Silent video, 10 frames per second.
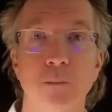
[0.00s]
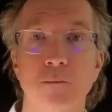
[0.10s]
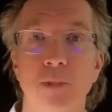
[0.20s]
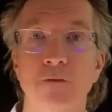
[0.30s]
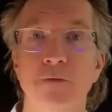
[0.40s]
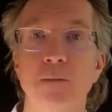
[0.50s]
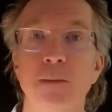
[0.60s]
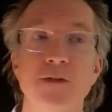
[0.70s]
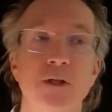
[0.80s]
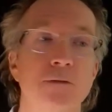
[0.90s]
I found
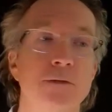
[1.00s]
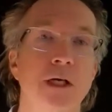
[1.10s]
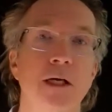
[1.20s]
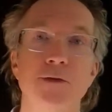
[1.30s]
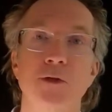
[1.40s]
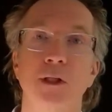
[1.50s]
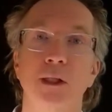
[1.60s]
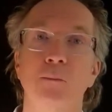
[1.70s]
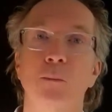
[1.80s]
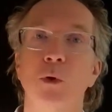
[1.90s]
myself
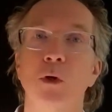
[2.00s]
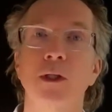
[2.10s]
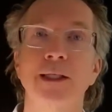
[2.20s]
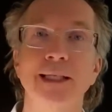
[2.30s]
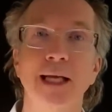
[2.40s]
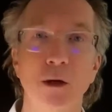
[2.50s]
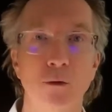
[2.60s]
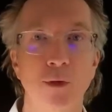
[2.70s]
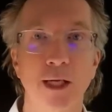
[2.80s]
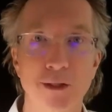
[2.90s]
constantly morally
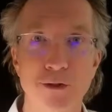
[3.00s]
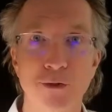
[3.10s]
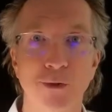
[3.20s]
outraged.